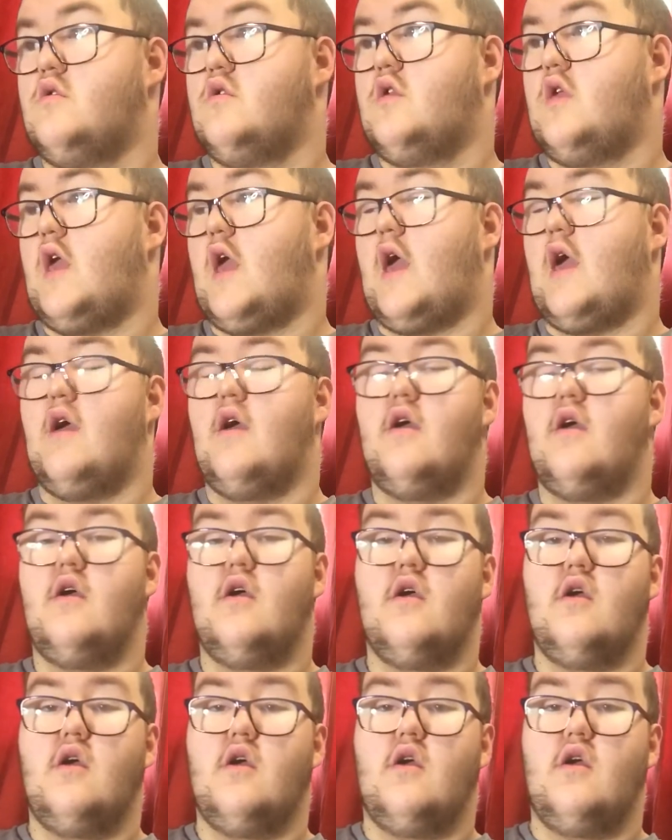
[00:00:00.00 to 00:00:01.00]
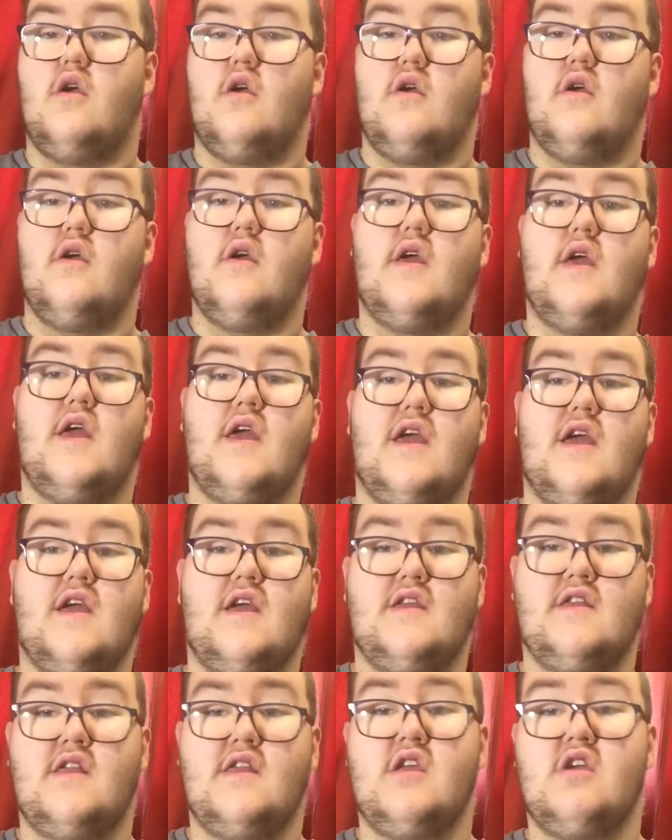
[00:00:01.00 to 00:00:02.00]
yeah,
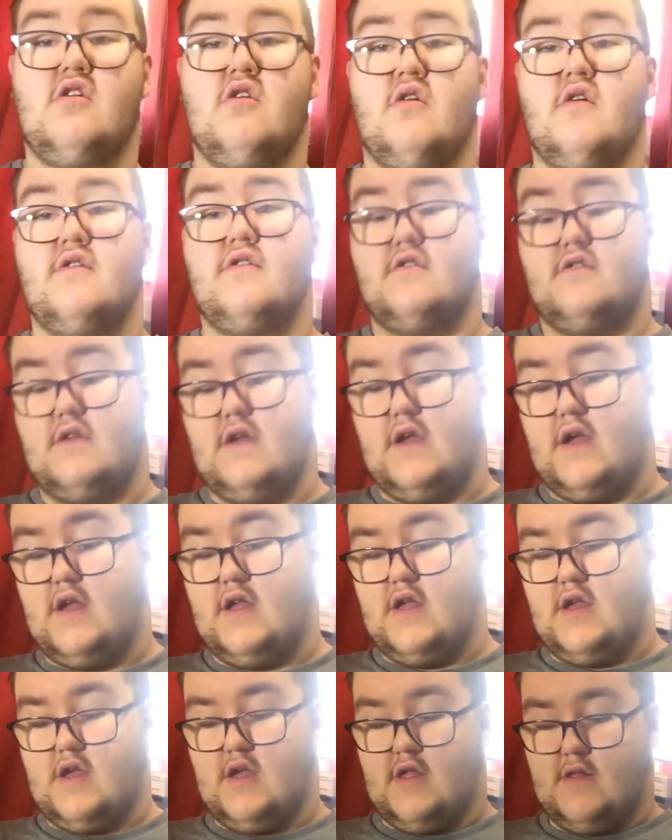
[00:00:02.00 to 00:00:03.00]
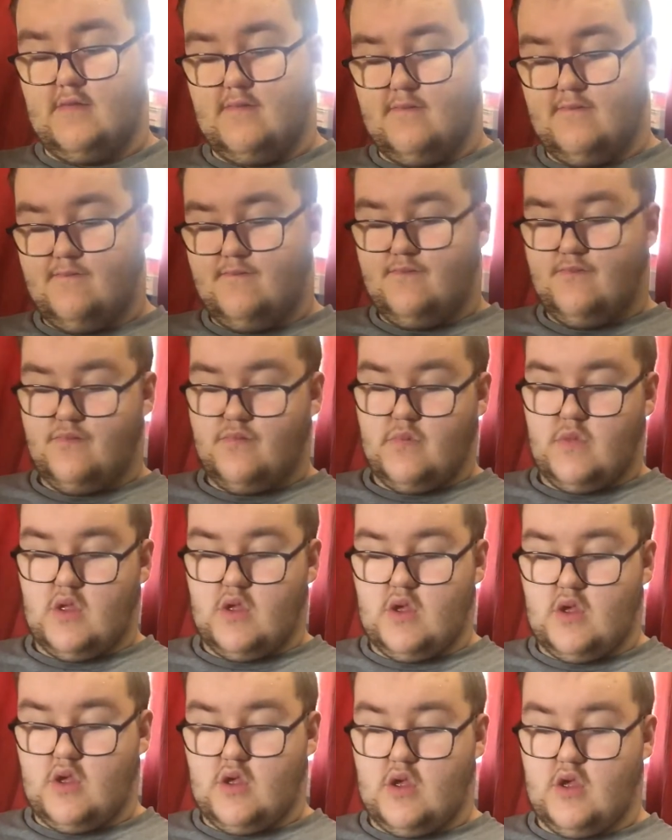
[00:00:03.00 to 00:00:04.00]
and they go on their date, and
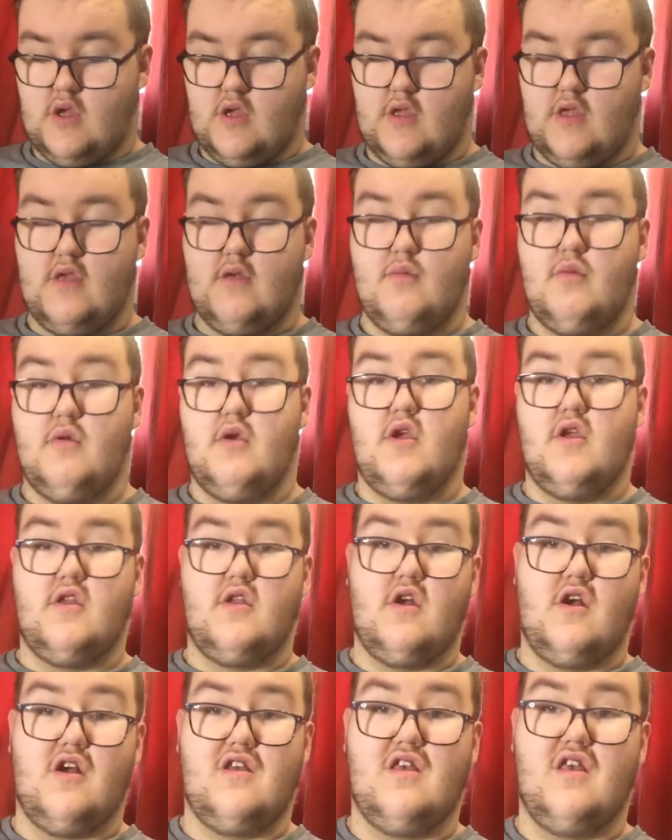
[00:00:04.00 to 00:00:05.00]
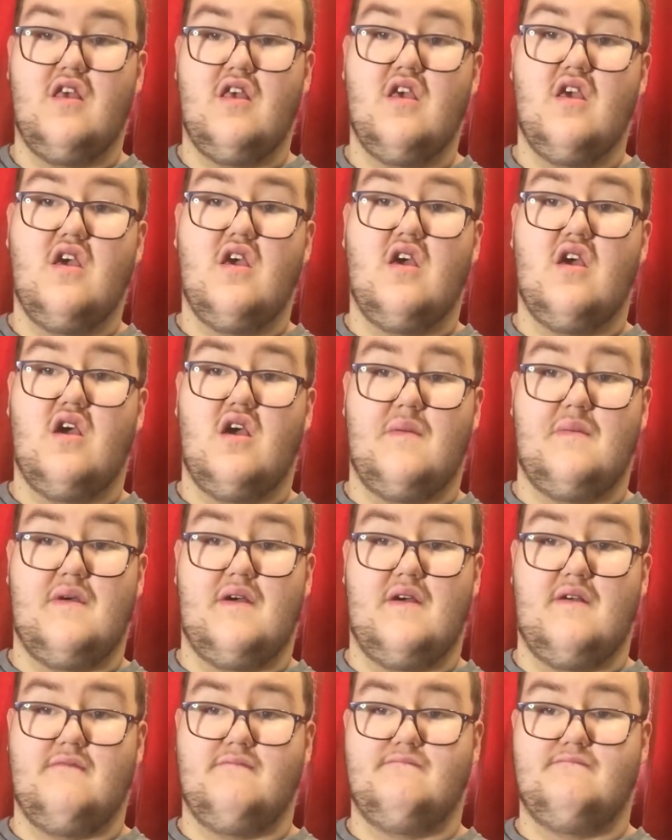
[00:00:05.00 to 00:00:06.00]
Sabrina talks
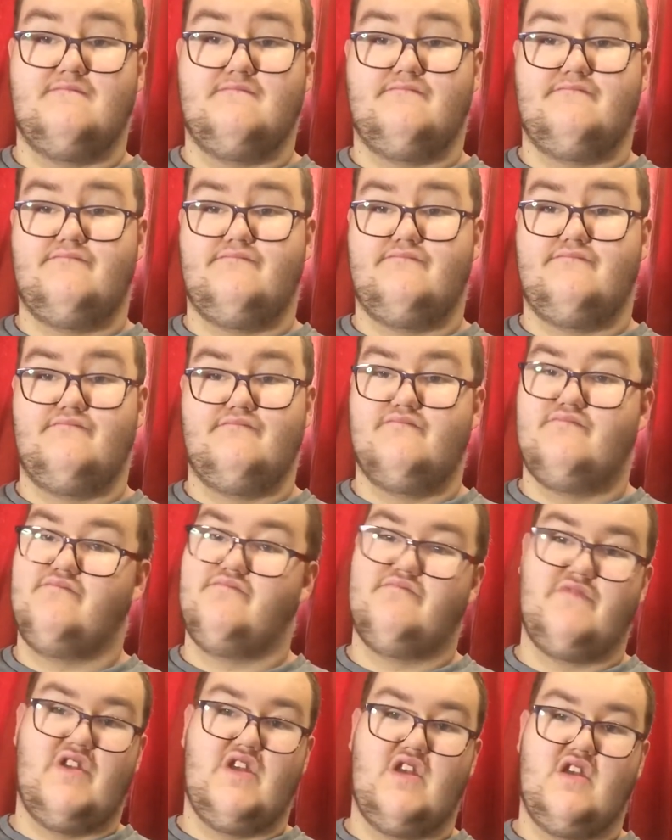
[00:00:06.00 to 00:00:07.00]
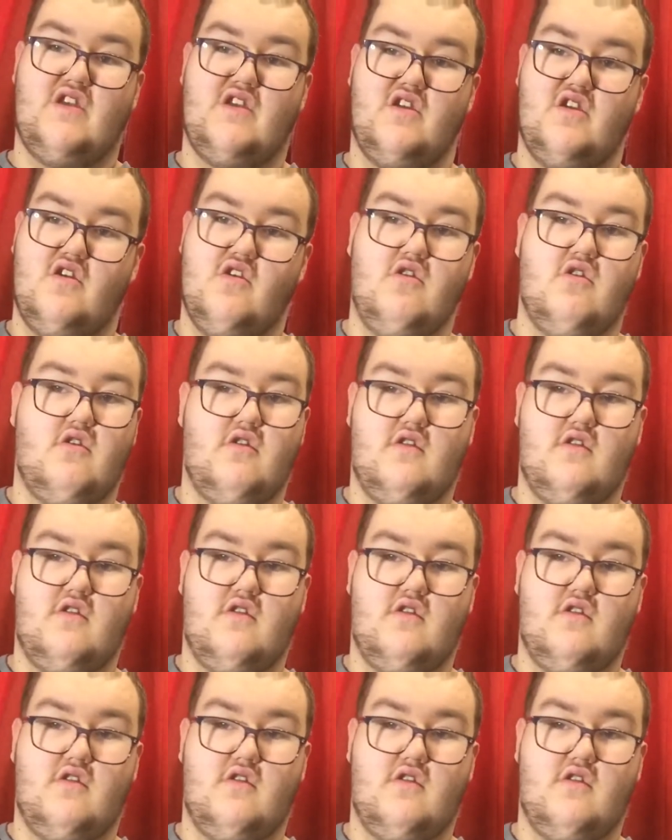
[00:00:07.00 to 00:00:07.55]
about her